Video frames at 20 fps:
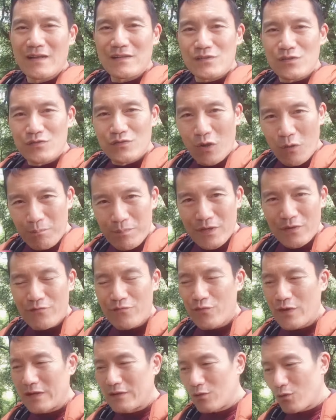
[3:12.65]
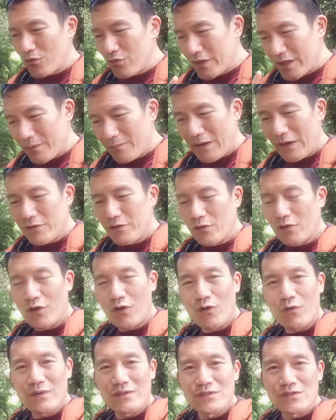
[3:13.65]
So don't be afraid. Don't think about your
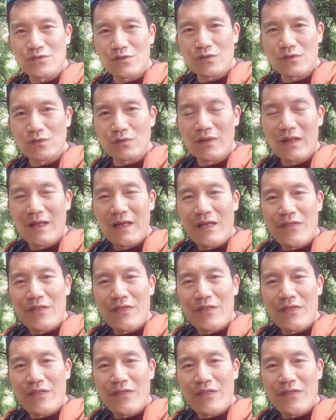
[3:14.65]
current circle.